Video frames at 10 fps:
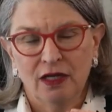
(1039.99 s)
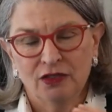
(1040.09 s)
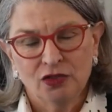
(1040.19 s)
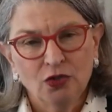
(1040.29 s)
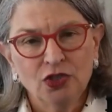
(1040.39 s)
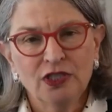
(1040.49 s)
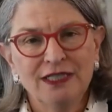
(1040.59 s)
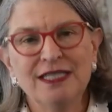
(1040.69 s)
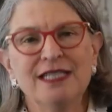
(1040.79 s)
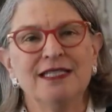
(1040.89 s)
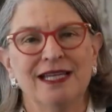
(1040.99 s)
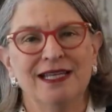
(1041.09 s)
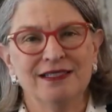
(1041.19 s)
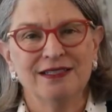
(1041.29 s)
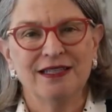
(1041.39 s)
socially
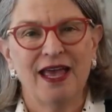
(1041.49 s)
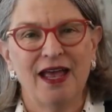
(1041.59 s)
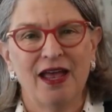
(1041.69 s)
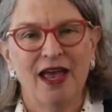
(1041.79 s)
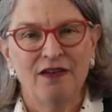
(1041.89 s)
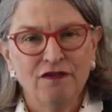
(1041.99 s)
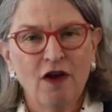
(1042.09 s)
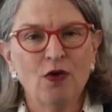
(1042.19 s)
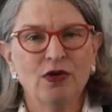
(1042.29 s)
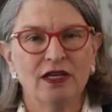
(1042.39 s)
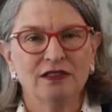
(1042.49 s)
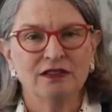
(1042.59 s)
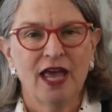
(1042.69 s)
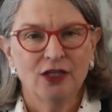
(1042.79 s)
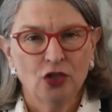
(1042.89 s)
distanced and
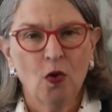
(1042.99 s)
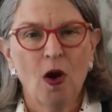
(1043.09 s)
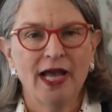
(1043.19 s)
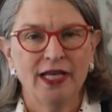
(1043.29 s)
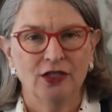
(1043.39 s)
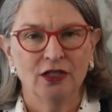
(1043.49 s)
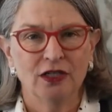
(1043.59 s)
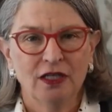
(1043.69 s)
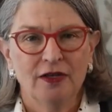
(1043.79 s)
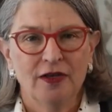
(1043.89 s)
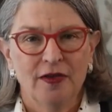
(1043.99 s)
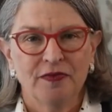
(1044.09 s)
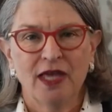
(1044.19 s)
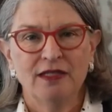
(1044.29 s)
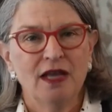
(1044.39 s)
focused and quieter
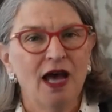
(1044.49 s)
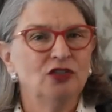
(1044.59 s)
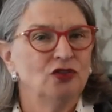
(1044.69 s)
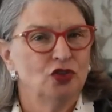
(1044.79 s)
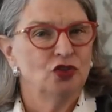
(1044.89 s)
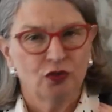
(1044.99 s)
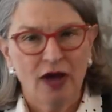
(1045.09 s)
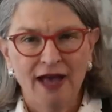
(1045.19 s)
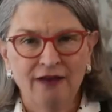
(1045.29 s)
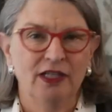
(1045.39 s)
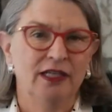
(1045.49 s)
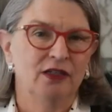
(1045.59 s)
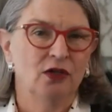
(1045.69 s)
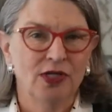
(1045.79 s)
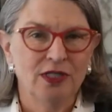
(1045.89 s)
and not traveling
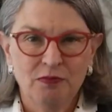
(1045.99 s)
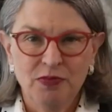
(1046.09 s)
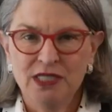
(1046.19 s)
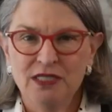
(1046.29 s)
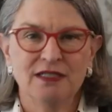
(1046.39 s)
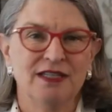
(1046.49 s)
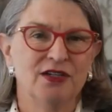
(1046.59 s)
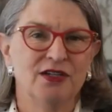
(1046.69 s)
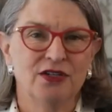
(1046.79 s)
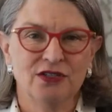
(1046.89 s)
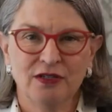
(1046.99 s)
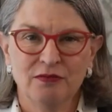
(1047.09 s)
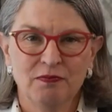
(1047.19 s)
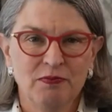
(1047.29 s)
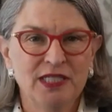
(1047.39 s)
and going to business dinners
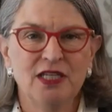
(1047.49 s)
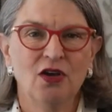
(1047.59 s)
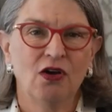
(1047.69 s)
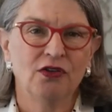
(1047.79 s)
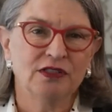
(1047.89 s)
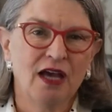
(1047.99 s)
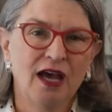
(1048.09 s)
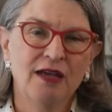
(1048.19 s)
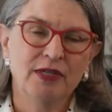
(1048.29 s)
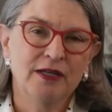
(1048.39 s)
and busy all the time.